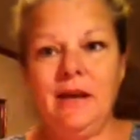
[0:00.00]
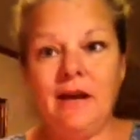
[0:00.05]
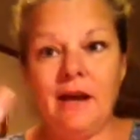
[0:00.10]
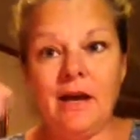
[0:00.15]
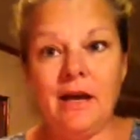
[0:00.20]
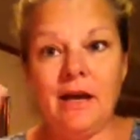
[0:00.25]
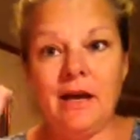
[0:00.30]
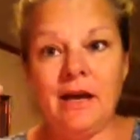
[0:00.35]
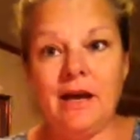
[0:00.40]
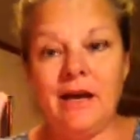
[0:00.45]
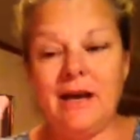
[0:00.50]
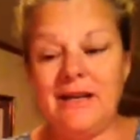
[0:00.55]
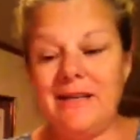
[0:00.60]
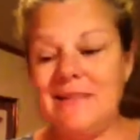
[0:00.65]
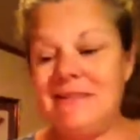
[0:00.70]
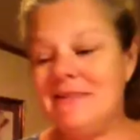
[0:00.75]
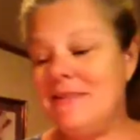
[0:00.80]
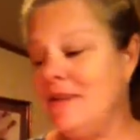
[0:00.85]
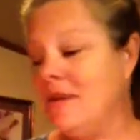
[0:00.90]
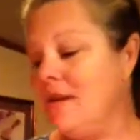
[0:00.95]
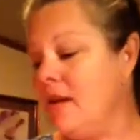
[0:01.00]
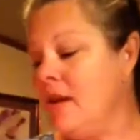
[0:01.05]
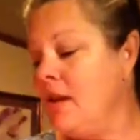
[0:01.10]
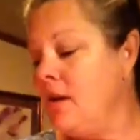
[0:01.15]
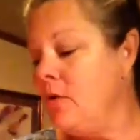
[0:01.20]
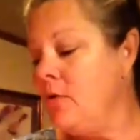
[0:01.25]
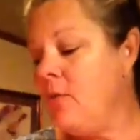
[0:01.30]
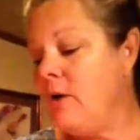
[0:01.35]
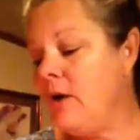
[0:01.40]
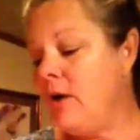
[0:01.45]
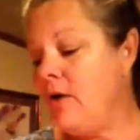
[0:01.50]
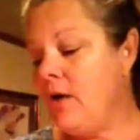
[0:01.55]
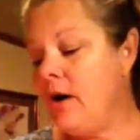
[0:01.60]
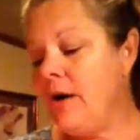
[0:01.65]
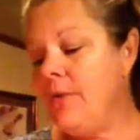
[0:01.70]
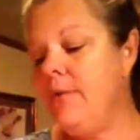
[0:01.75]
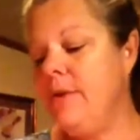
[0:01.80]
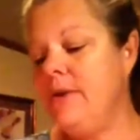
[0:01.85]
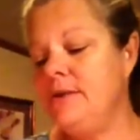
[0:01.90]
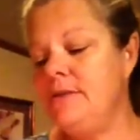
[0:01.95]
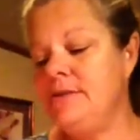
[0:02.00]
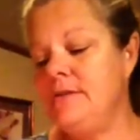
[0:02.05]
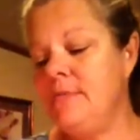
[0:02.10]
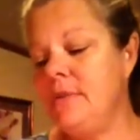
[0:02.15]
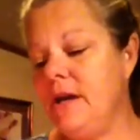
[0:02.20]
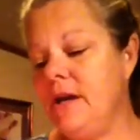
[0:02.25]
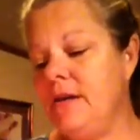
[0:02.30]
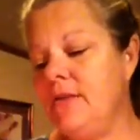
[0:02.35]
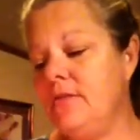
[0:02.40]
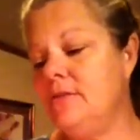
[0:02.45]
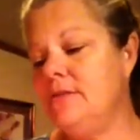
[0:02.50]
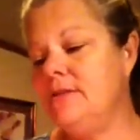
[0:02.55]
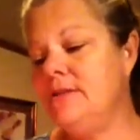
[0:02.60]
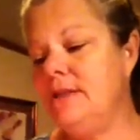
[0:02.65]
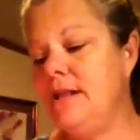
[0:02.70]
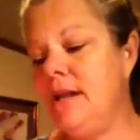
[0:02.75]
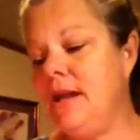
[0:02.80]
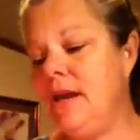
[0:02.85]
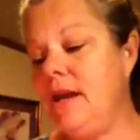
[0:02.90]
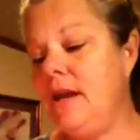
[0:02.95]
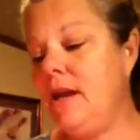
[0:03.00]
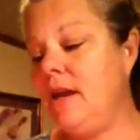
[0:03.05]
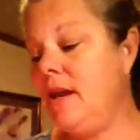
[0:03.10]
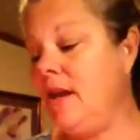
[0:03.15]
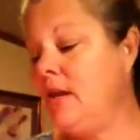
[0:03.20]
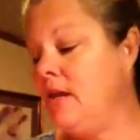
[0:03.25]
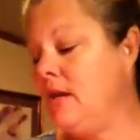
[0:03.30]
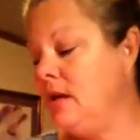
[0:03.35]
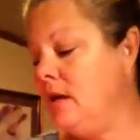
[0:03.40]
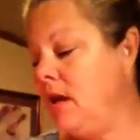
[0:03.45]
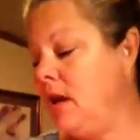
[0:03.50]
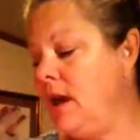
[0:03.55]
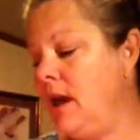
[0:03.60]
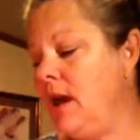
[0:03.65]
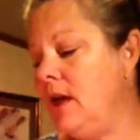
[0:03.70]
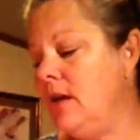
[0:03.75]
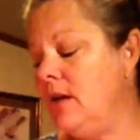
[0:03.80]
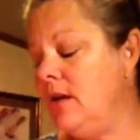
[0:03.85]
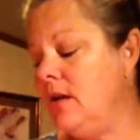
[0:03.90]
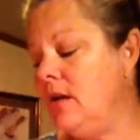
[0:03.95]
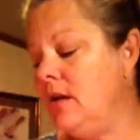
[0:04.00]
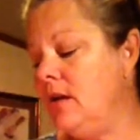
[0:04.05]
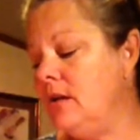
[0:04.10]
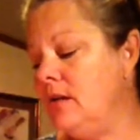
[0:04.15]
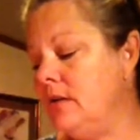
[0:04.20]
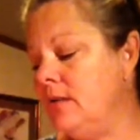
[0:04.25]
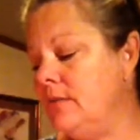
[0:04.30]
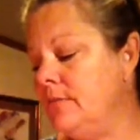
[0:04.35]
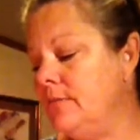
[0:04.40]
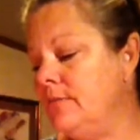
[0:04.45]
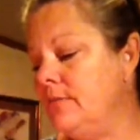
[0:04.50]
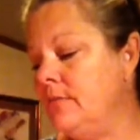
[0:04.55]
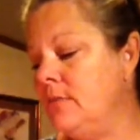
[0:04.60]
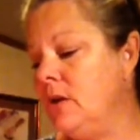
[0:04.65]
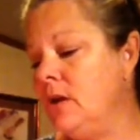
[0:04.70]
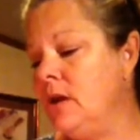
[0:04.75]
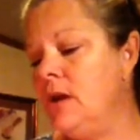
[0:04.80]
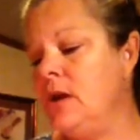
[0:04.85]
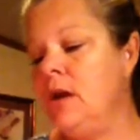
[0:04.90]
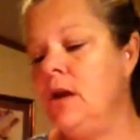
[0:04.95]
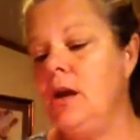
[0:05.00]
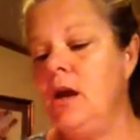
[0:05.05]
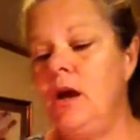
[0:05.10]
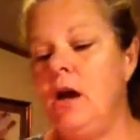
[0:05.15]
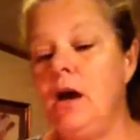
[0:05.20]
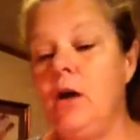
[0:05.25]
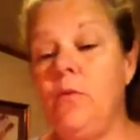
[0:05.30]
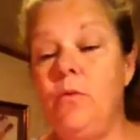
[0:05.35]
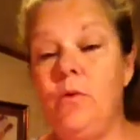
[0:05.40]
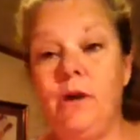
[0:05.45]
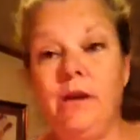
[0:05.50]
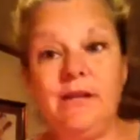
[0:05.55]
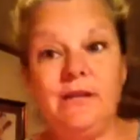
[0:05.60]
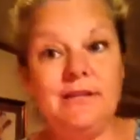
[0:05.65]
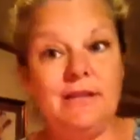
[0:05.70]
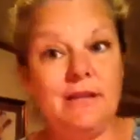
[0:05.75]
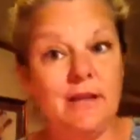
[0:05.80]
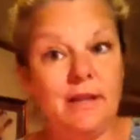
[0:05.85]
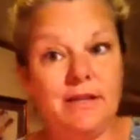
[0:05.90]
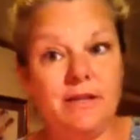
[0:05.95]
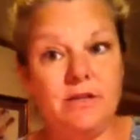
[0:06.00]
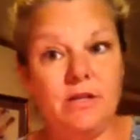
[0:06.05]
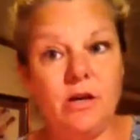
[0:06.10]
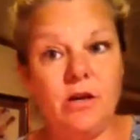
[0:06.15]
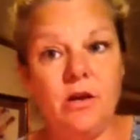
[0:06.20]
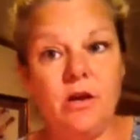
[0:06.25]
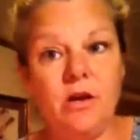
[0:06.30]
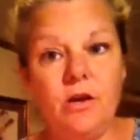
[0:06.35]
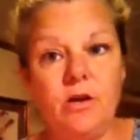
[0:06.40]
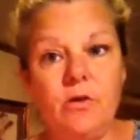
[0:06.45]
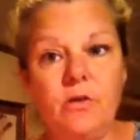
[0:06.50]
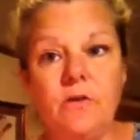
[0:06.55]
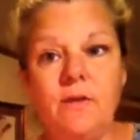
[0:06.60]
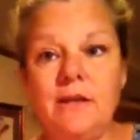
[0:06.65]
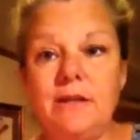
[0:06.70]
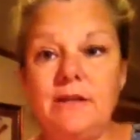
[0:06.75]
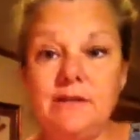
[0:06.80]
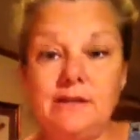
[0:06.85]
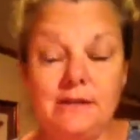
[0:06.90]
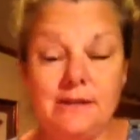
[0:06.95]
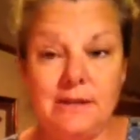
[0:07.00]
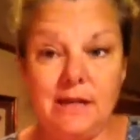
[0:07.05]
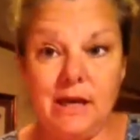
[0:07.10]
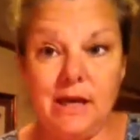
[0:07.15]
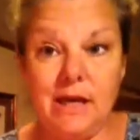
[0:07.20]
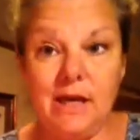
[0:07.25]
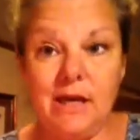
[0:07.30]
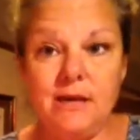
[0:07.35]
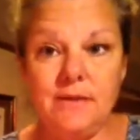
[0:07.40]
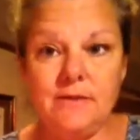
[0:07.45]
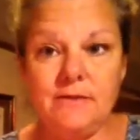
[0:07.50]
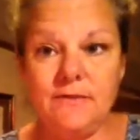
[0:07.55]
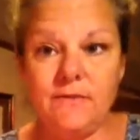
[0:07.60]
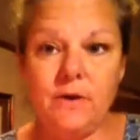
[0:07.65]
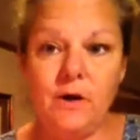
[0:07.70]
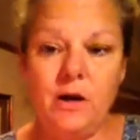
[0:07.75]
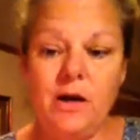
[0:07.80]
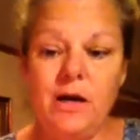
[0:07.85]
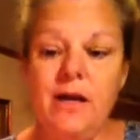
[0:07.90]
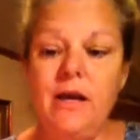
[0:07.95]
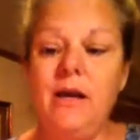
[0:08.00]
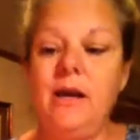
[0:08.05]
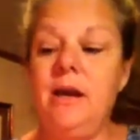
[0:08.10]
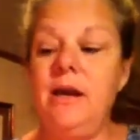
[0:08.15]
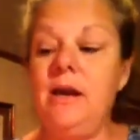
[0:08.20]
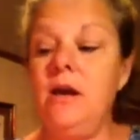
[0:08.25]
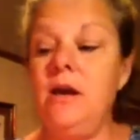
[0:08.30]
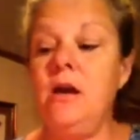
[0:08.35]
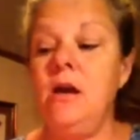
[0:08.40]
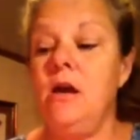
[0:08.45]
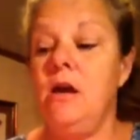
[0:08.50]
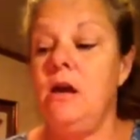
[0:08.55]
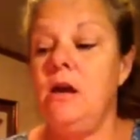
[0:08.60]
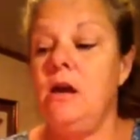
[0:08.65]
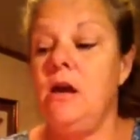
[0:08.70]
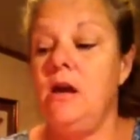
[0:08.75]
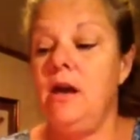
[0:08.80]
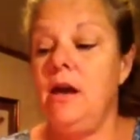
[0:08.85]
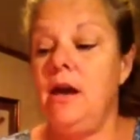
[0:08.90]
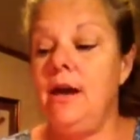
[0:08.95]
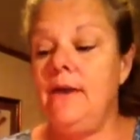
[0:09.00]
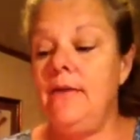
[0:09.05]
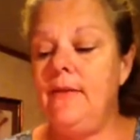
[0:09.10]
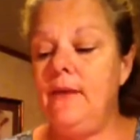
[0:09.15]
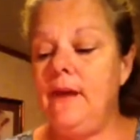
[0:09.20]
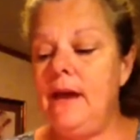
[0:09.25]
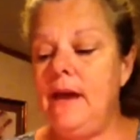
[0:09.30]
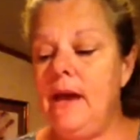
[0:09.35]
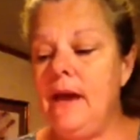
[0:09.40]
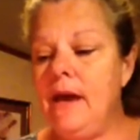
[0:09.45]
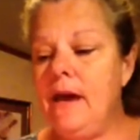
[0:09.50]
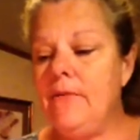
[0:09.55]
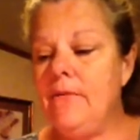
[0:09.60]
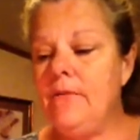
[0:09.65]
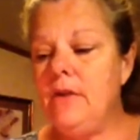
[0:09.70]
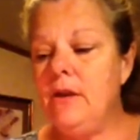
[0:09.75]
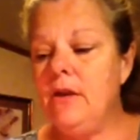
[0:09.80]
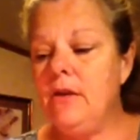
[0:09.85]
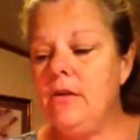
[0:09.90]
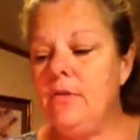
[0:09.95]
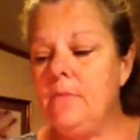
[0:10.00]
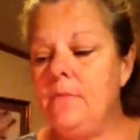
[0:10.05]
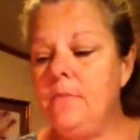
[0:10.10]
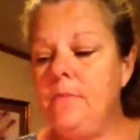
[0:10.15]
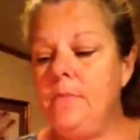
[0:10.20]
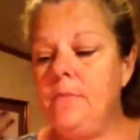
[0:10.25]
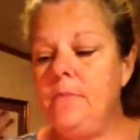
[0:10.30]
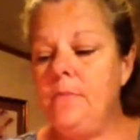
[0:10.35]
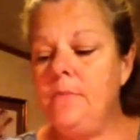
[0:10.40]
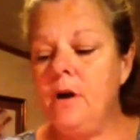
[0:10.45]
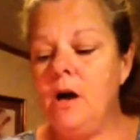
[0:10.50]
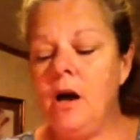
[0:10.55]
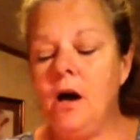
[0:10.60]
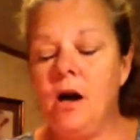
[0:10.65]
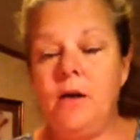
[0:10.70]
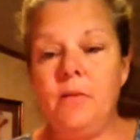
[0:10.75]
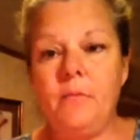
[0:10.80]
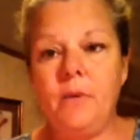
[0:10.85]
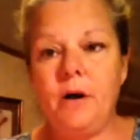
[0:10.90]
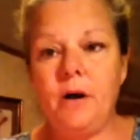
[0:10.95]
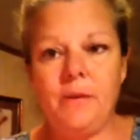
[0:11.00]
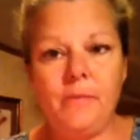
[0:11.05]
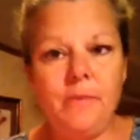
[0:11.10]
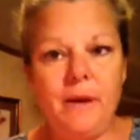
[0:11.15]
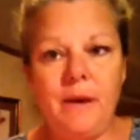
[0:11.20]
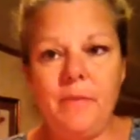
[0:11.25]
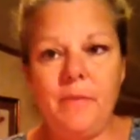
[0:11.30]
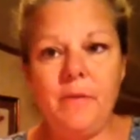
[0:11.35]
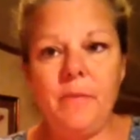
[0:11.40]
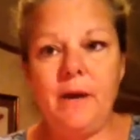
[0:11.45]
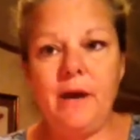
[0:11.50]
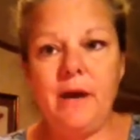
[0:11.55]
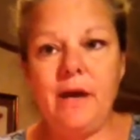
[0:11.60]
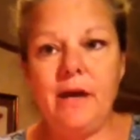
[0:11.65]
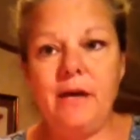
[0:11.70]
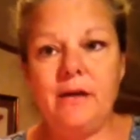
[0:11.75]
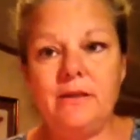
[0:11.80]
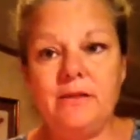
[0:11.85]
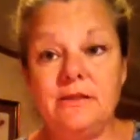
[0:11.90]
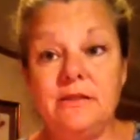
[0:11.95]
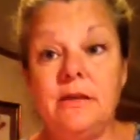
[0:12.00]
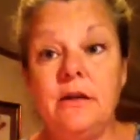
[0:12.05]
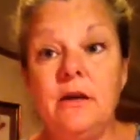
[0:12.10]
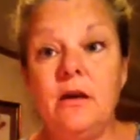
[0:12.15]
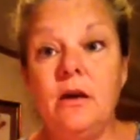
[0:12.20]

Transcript: Hi guys. Well, I went to Michael's today and um, I wanted to let y'all know that today is Friday and they have their hot buy paper pads.